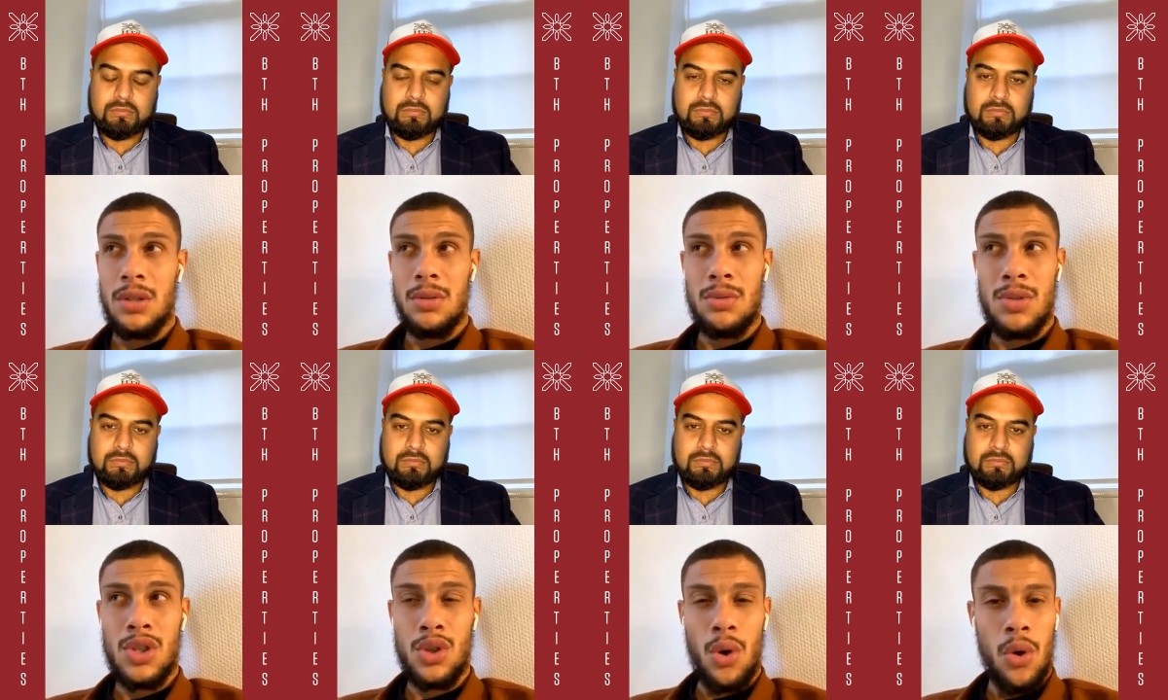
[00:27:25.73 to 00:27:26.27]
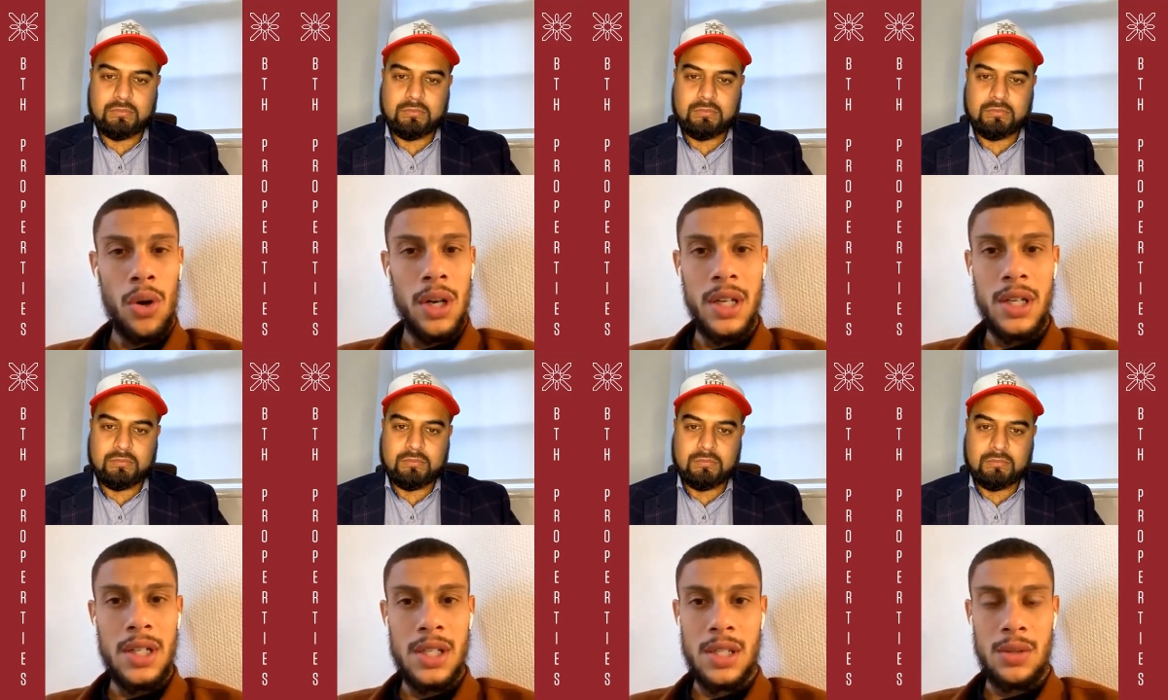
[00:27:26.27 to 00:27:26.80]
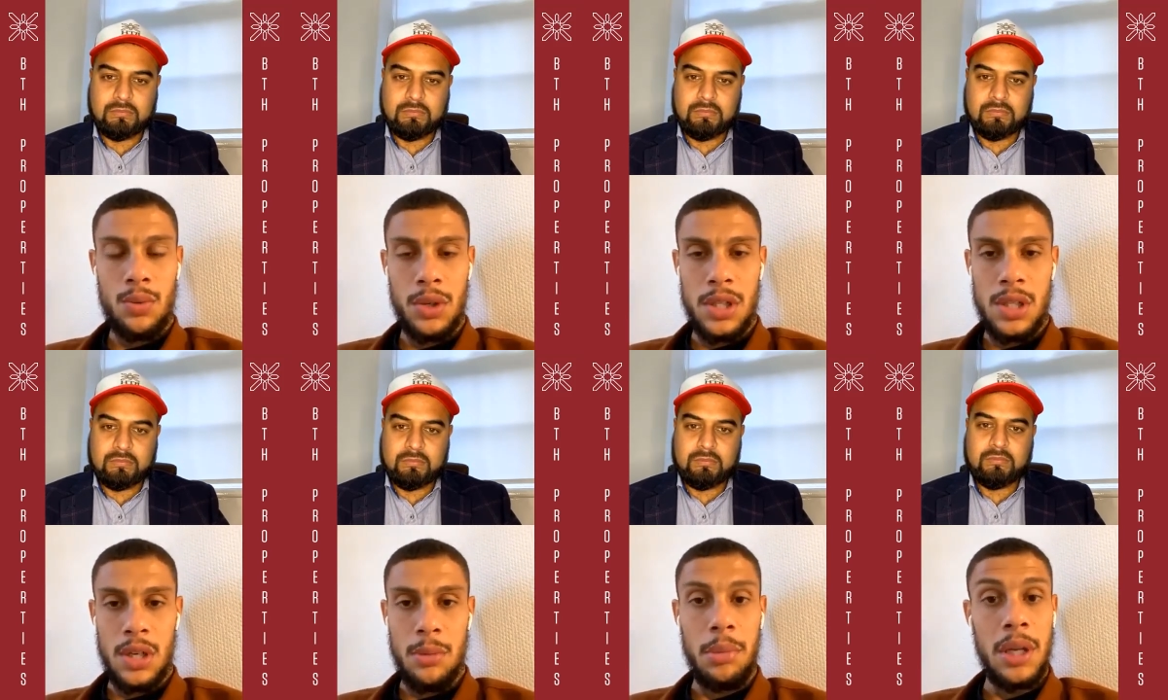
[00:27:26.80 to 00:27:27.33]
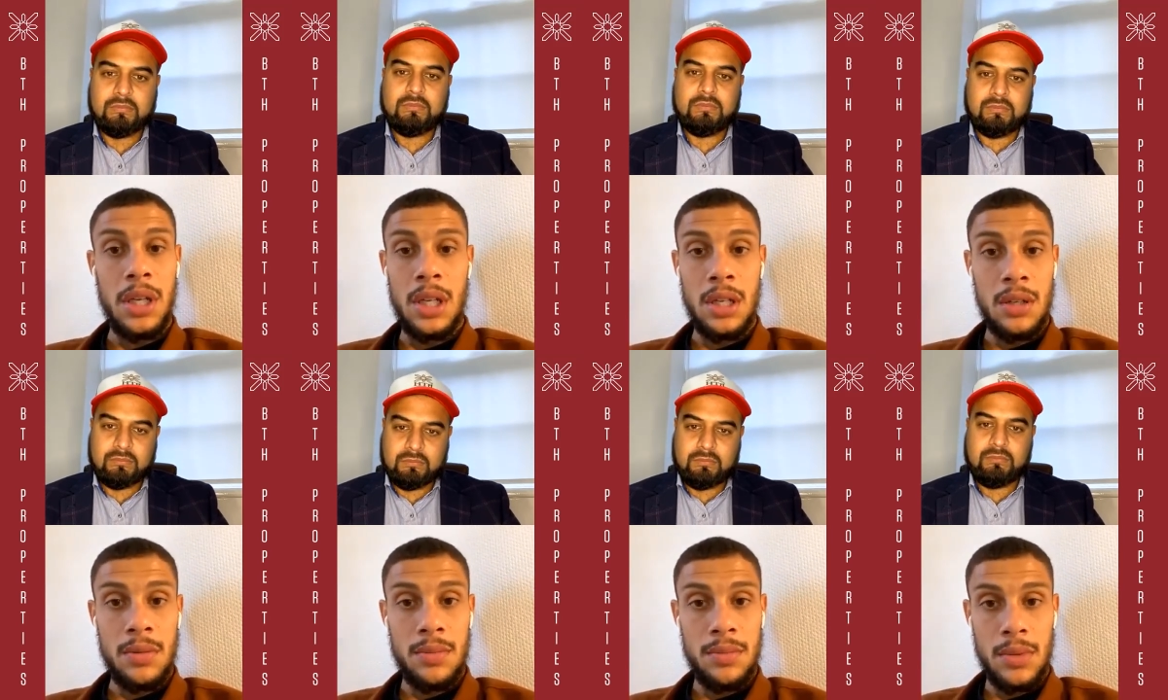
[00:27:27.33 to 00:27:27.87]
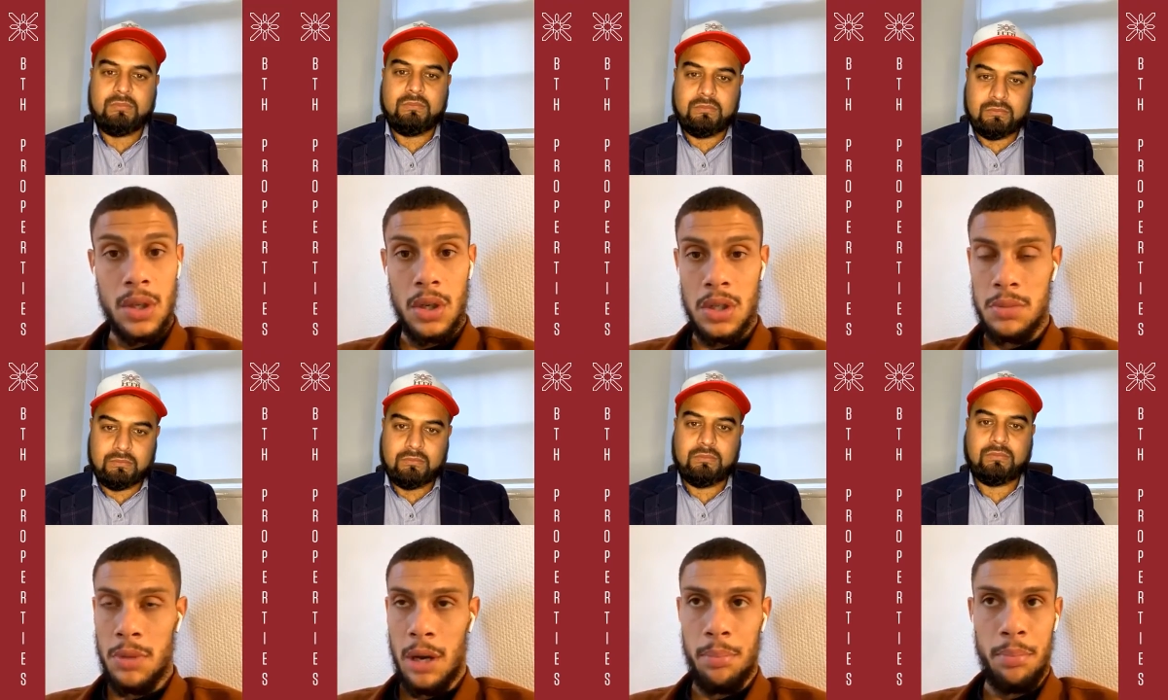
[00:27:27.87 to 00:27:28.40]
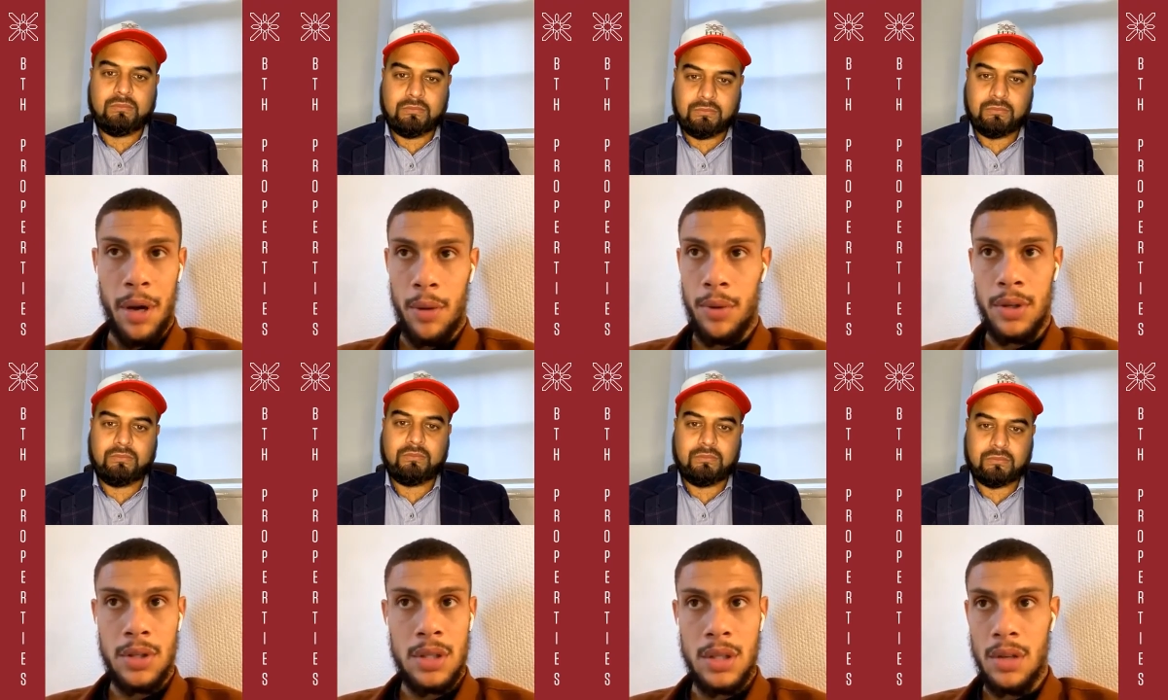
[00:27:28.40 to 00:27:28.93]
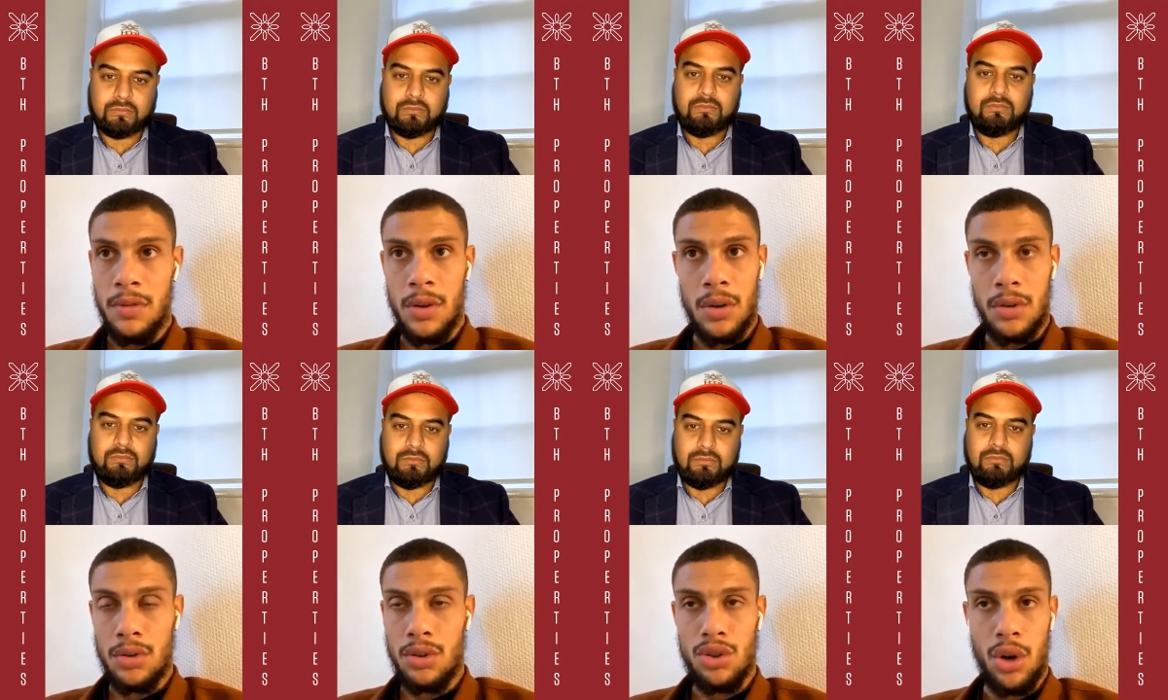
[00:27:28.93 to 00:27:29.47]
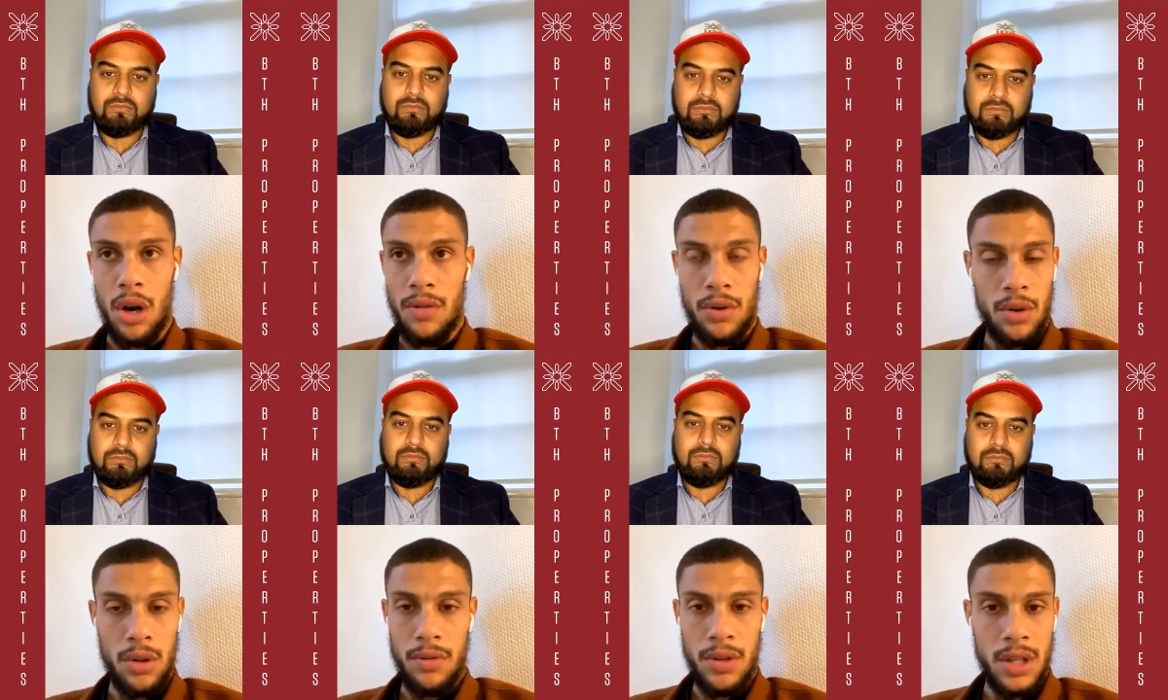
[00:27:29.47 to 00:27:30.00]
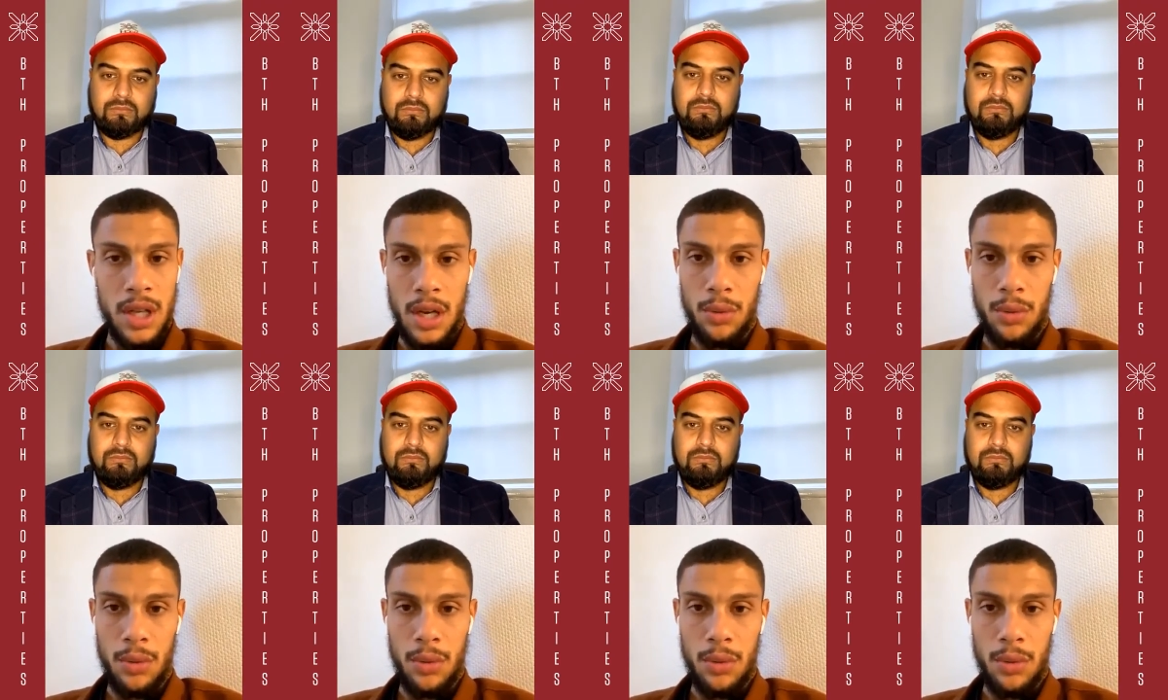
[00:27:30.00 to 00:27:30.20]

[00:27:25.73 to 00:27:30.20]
Speaker 1: strong links with uh, Benin because my parents never traveled over there.